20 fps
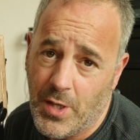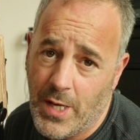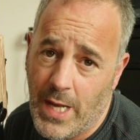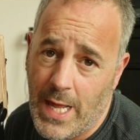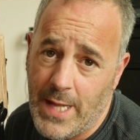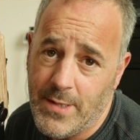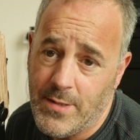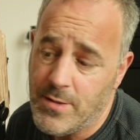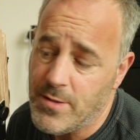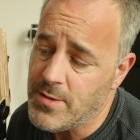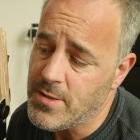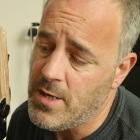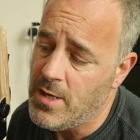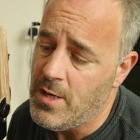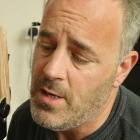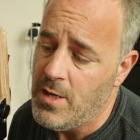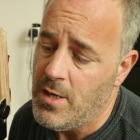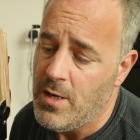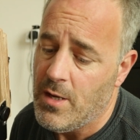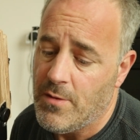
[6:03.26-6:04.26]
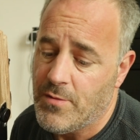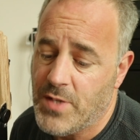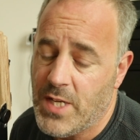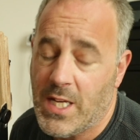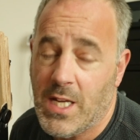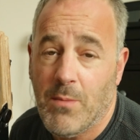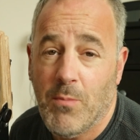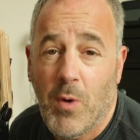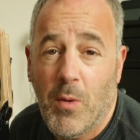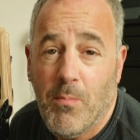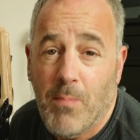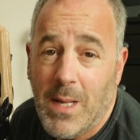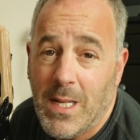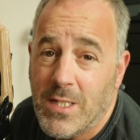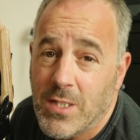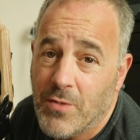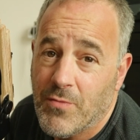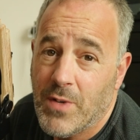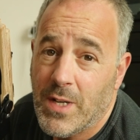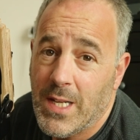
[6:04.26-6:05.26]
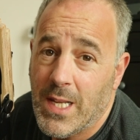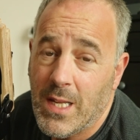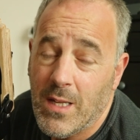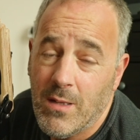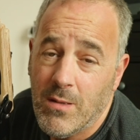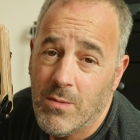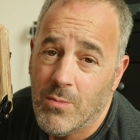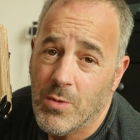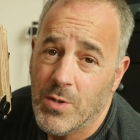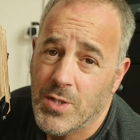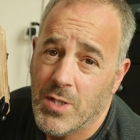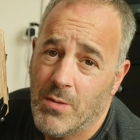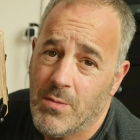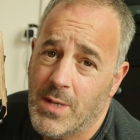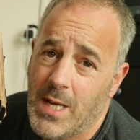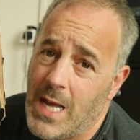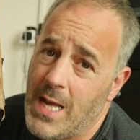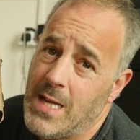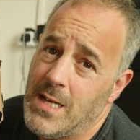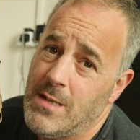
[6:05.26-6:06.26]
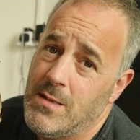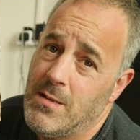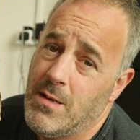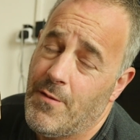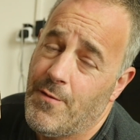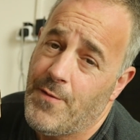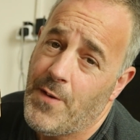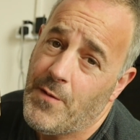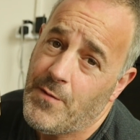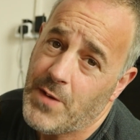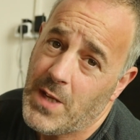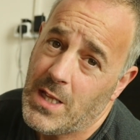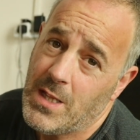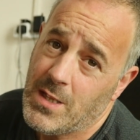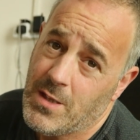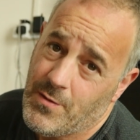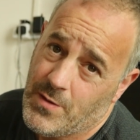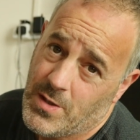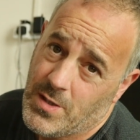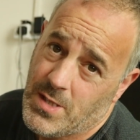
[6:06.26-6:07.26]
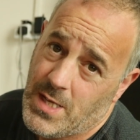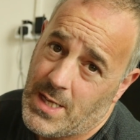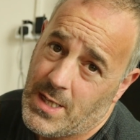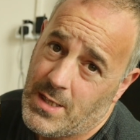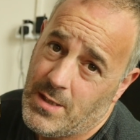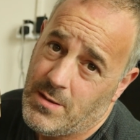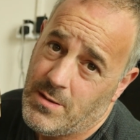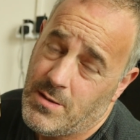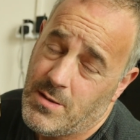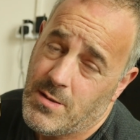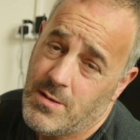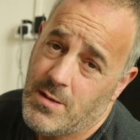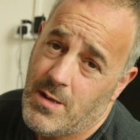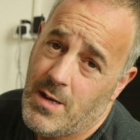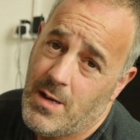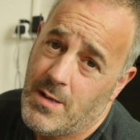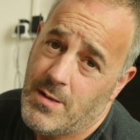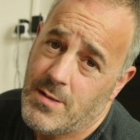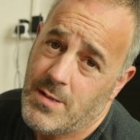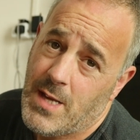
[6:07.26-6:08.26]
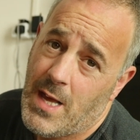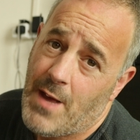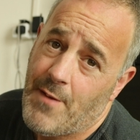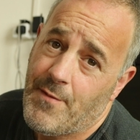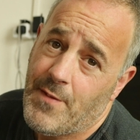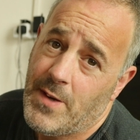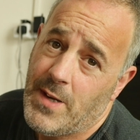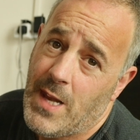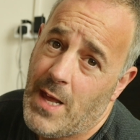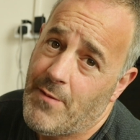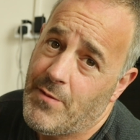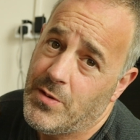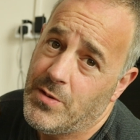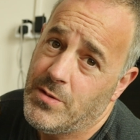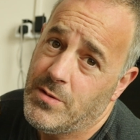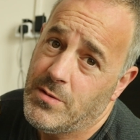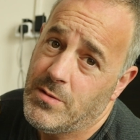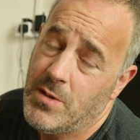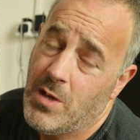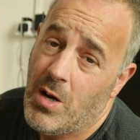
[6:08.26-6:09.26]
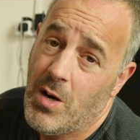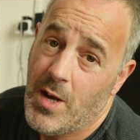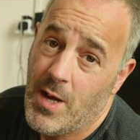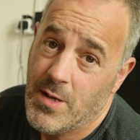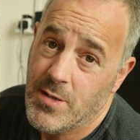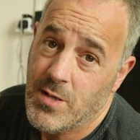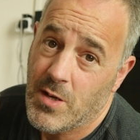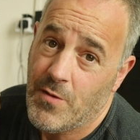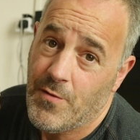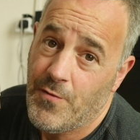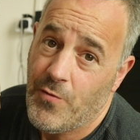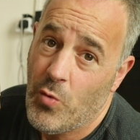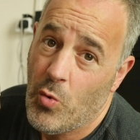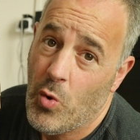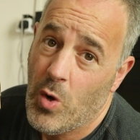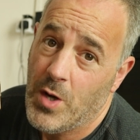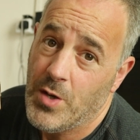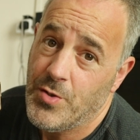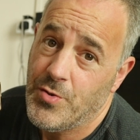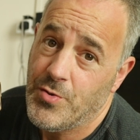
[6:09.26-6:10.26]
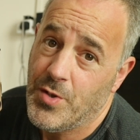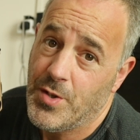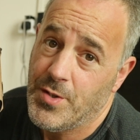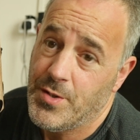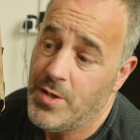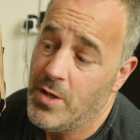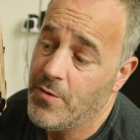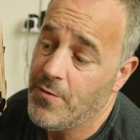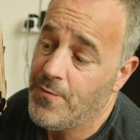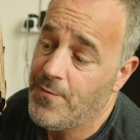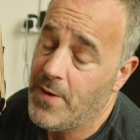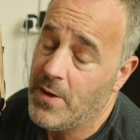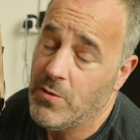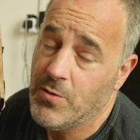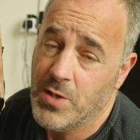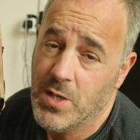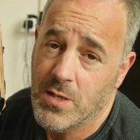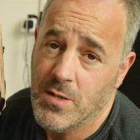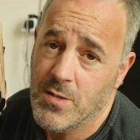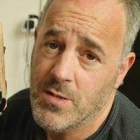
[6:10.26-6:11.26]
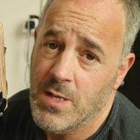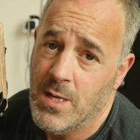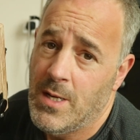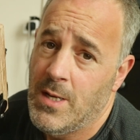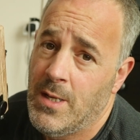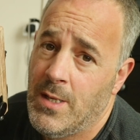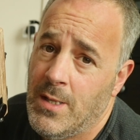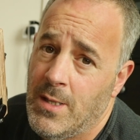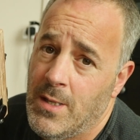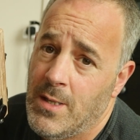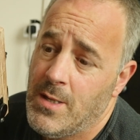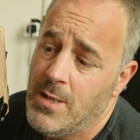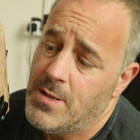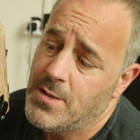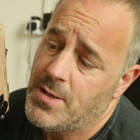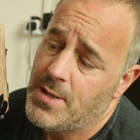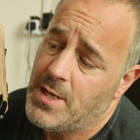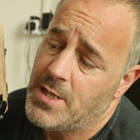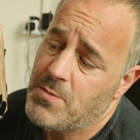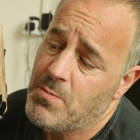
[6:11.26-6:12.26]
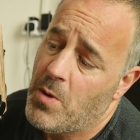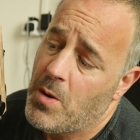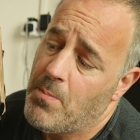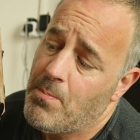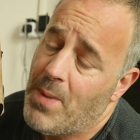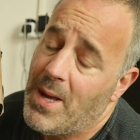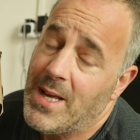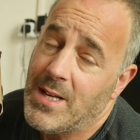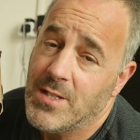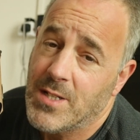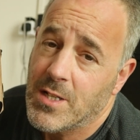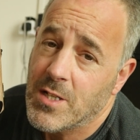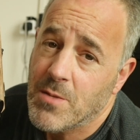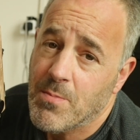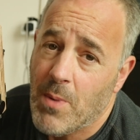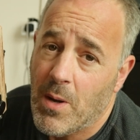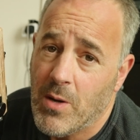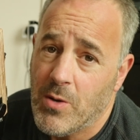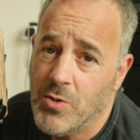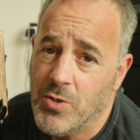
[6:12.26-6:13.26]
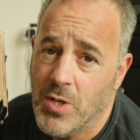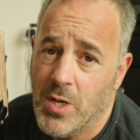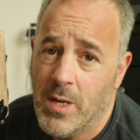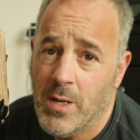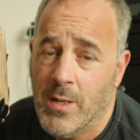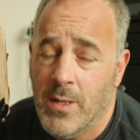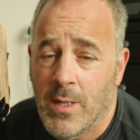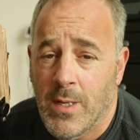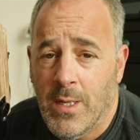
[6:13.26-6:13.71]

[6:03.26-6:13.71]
on the lens, taken my meter reading, which I'm getting 15th of a second at f11 at ISO 400, no filters. So that's my base exposure.